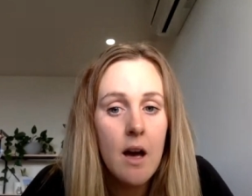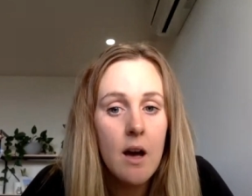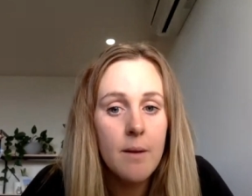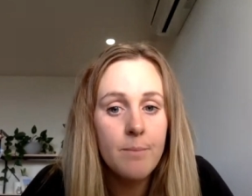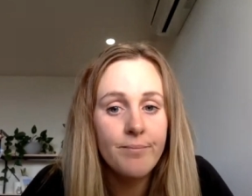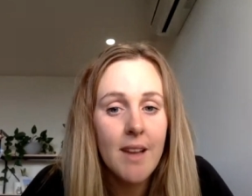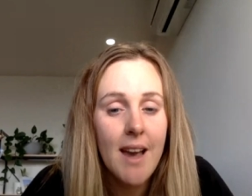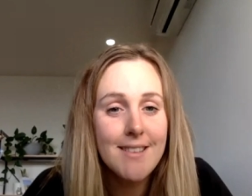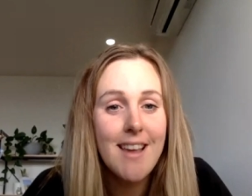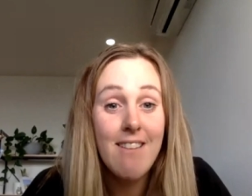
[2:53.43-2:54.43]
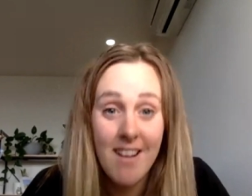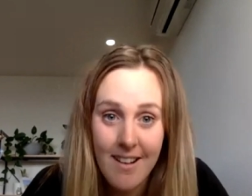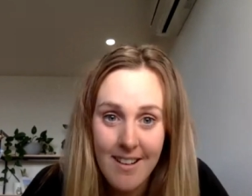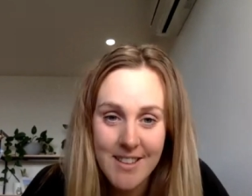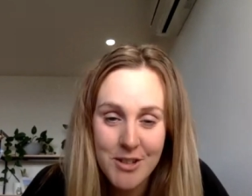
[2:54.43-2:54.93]
As there
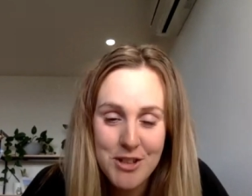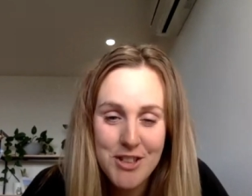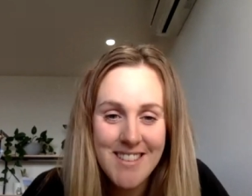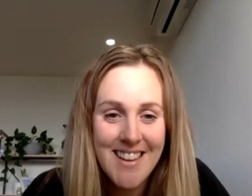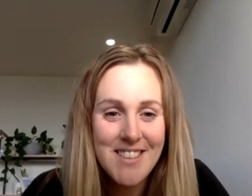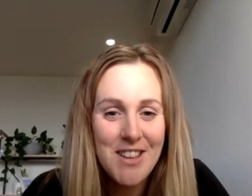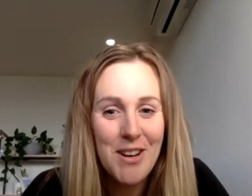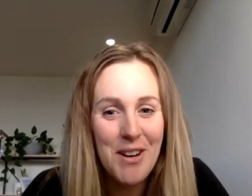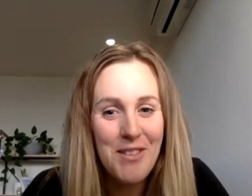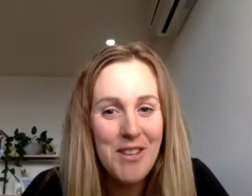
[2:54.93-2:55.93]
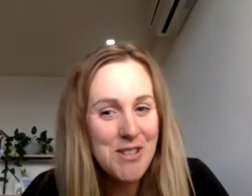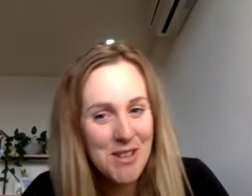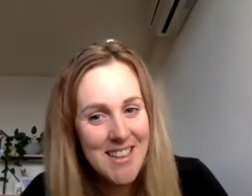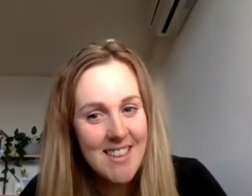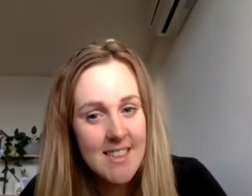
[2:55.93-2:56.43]
are, as Tricia said, a lot of you
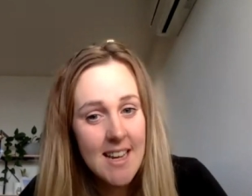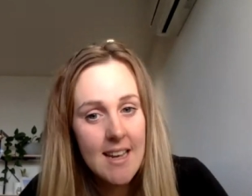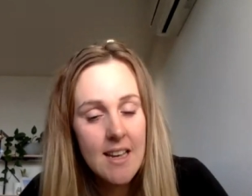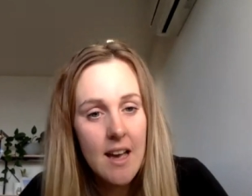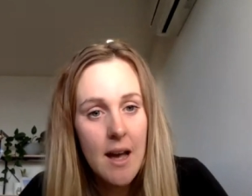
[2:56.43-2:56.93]
joining today,